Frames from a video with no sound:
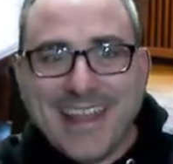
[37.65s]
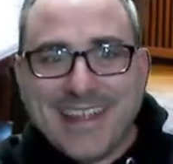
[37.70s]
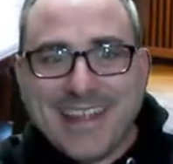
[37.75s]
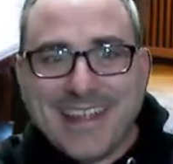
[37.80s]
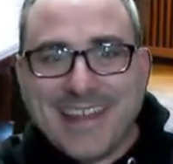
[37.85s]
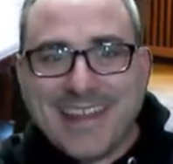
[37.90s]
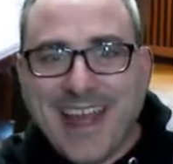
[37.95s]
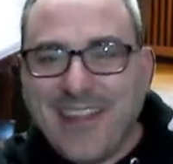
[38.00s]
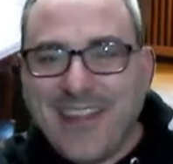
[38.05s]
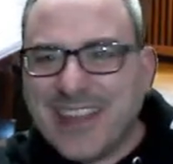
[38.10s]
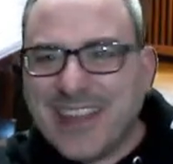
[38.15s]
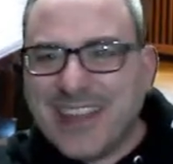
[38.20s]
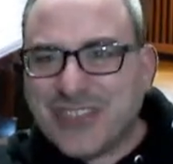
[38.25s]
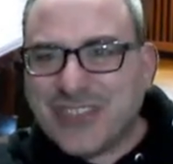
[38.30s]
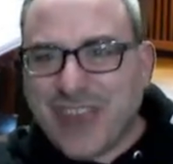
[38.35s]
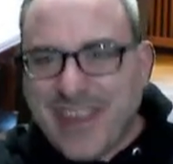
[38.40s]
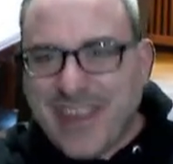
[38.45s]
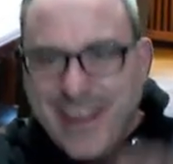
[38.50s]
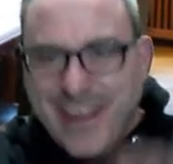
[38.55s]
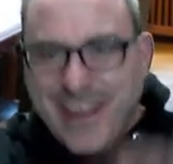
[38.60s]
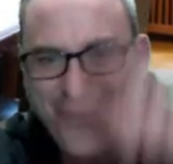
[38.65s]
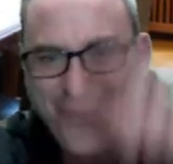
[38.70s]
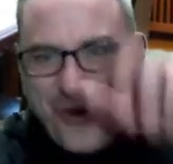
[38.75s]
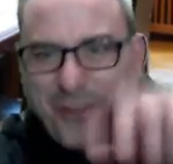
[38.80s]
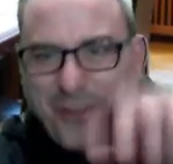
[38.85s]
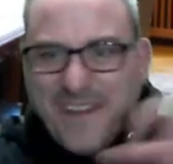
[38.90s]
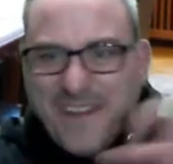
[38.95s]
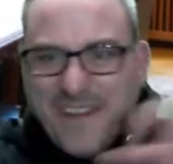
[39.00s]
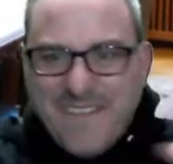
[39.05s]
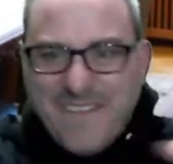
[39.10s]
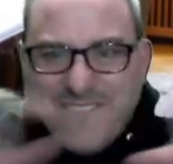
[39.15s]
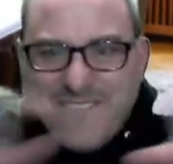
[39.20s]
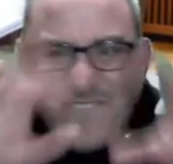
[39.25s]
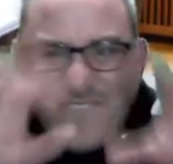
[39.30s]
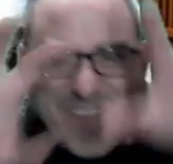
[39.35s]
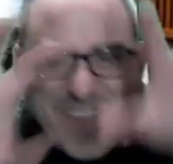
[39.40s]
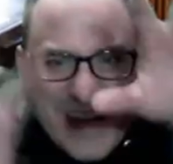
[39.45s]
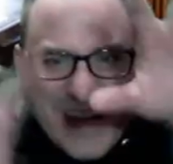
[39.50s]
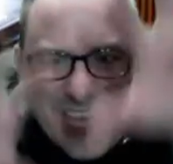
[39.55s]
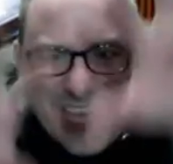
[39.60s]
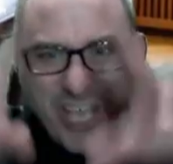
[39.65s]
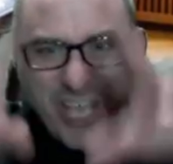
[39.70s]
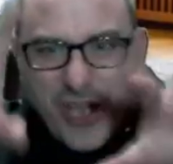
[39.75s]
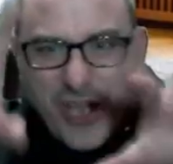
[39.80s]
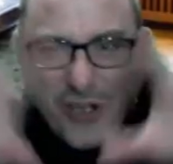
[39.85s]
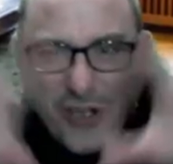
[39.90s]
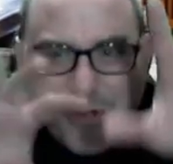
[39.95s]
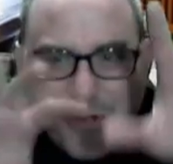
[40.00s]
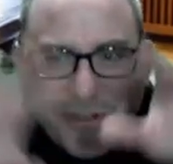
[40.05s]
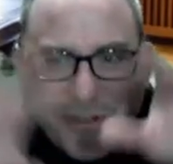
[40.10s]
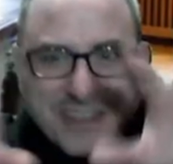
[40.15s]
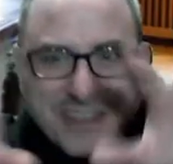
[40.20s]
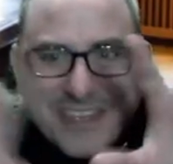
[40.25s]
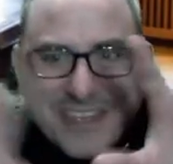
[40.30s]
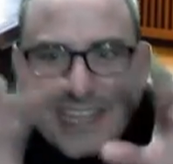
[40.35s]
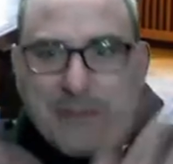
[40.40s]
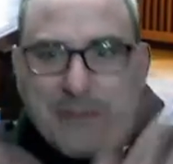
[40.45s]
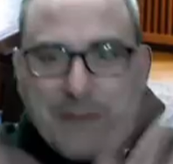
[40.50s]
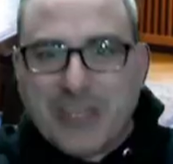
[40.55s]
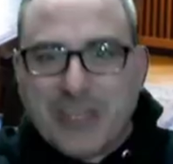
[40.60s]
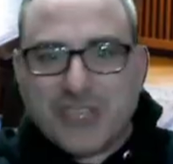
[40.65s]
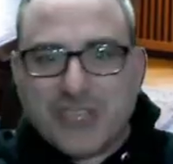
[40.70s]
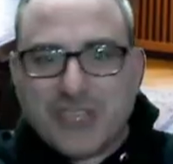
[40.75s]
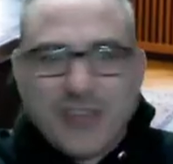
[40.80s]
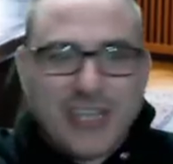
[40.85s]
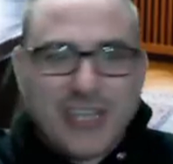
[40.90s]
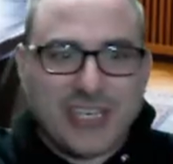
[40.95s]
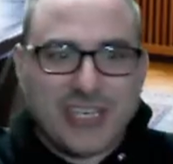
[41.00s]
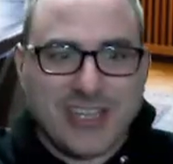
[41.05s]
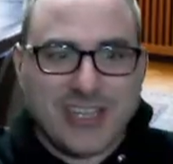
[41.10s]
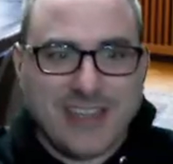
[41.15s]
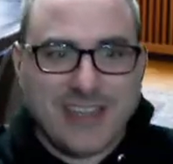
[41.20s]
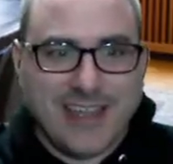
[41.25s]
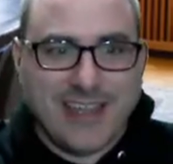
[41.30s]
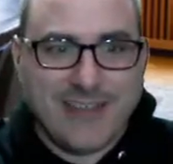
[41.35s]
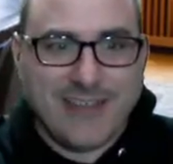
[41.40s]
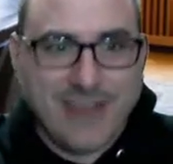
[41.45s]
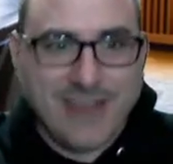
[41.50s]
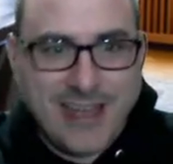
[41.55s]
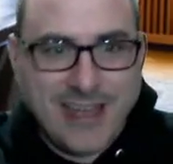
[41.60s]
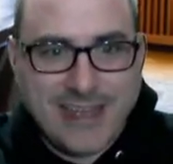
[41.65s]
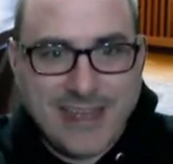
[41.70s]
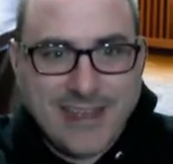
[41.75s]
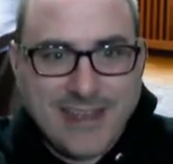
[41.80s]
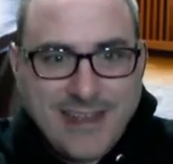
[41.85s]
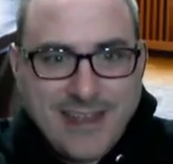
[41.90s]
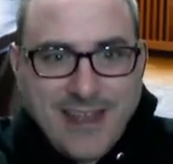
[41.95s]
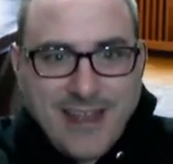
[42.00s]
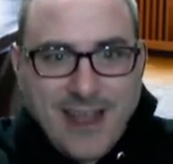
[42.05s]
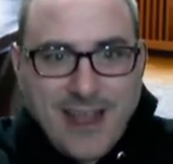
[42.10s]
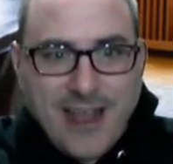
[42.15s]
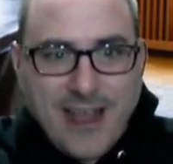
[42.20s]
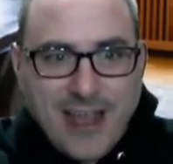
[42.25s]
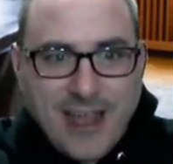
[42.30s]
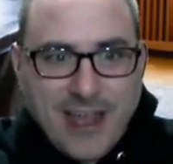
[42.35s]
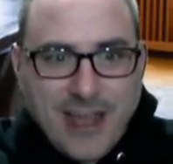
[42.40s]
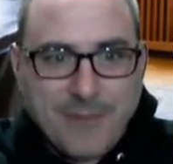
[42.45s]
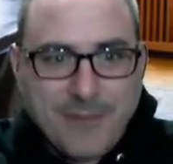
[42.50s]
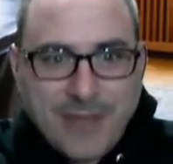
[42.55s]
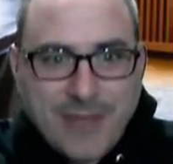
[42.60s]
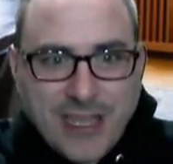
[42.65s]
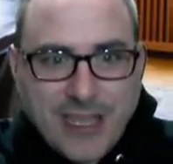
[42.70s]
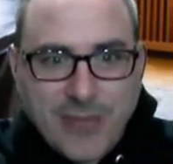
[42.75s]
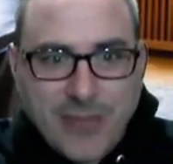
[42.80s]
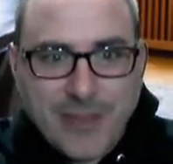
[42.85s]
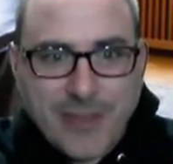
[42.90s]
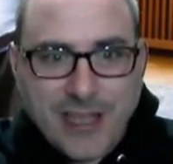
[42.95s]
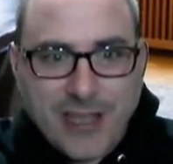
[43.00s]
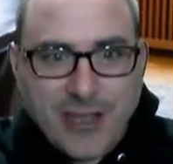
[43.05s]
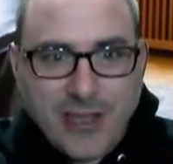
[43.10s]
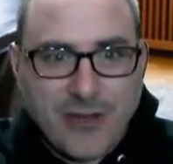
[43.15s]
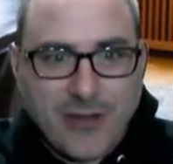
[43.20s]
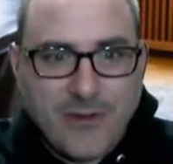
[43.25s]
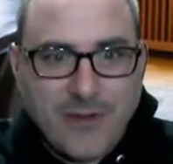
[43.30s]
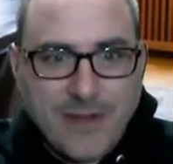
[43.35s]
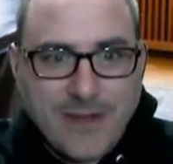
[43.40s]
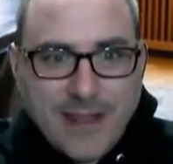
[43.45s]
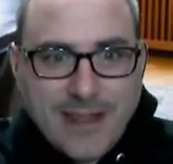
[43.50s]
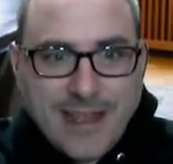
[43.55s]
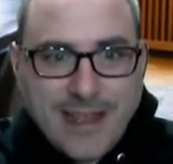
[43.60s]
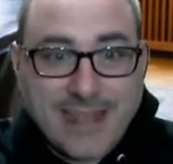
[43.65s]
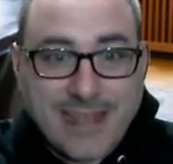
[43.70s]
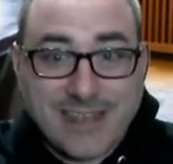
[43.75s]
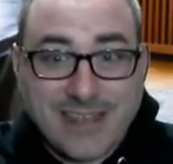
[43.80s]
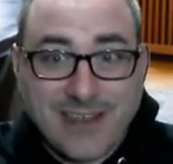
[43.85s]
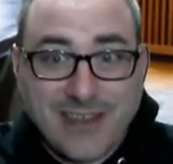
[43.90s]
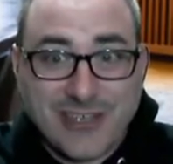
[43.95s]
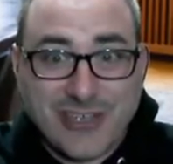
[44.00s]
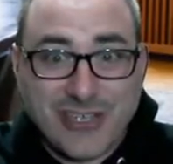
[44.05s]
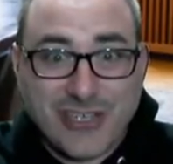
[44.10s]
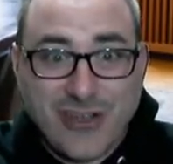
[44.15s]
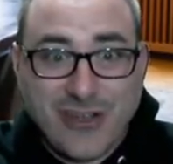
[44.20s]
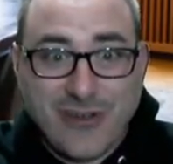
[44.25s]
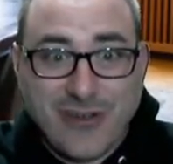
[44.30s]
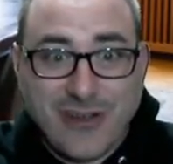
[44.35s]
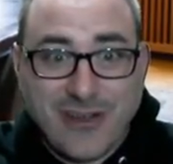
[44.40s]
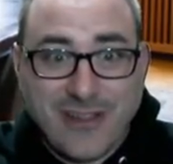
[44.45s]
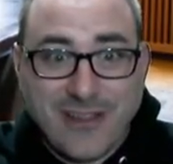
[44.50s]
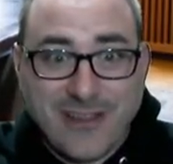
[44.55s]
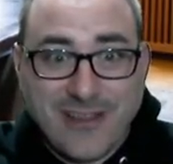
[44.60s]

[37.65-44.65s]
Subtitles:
Now let's try that whole video demonstration thing, right? Here we go. It's going to show